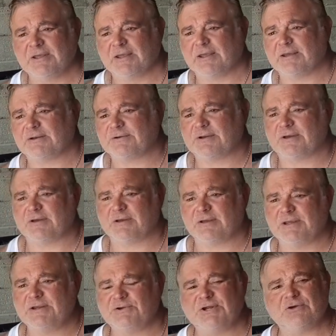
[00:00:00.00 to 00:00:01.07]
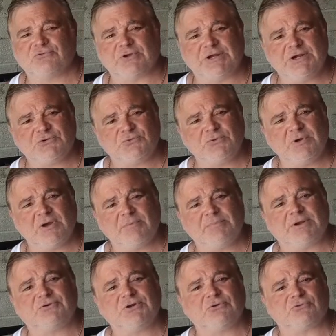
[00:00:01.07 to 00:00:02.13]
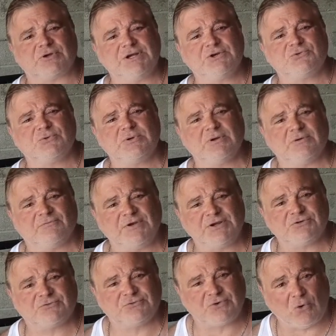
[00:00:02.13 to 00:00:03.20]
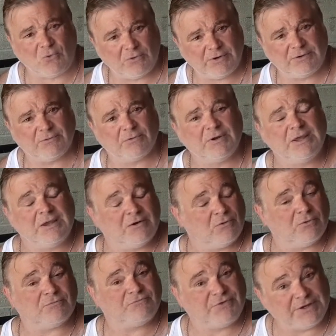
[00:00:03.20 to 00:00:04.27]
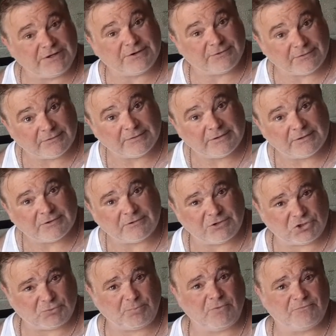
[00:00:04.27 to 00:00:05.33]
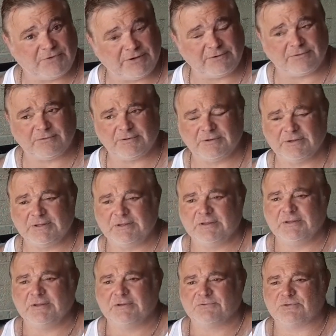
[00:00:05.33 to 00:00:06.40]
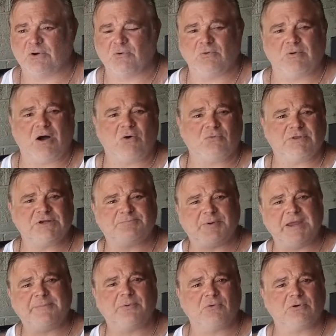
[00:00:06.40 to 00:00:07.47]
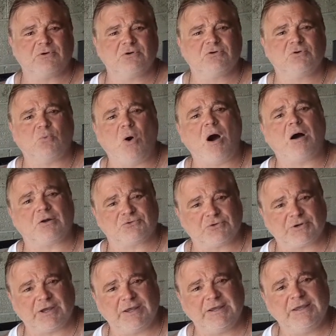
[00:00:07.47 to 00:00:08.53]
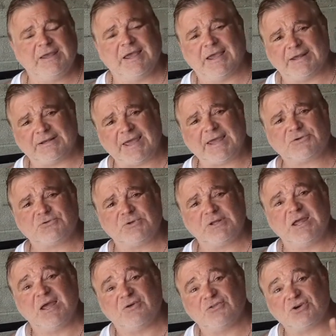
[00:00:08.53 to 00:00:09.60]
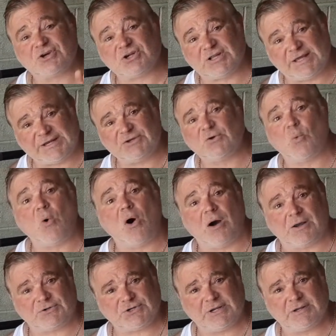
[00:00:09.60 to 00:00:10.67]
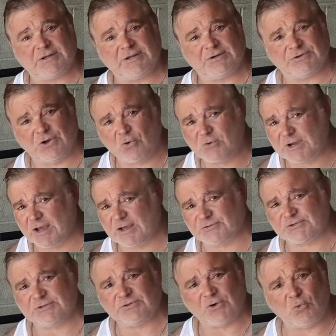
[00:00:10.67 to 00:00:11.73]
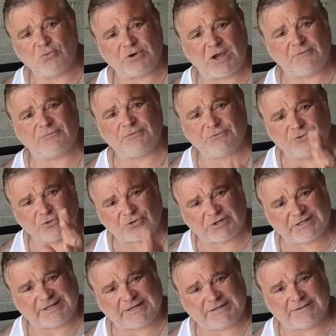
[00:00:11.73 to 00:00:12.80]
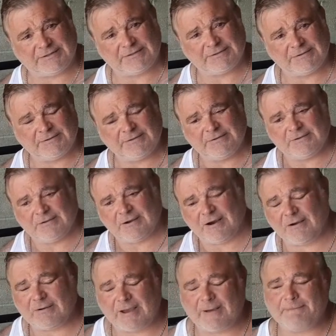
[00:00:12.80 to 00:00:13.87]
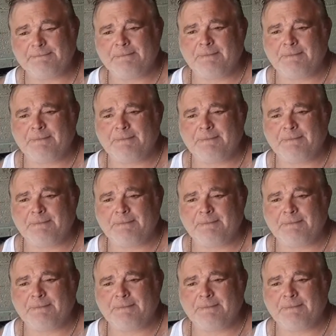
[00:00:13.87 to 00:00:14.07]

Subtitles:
and he tells the history of them and tells the history of each toy or figure, collectible figure. So all these people are good to watch, okay? And actually, they're clean to watch. No cussing, no nothing, they're clean. All right,